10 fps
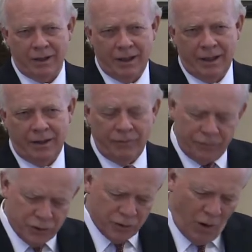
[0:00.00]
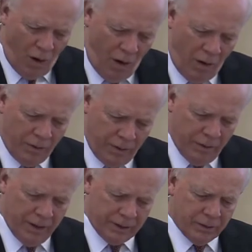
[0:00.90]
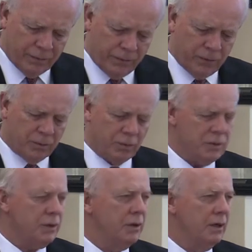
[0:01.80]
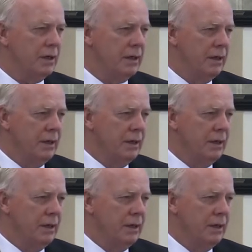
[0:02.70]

Eve saw that the fruit was good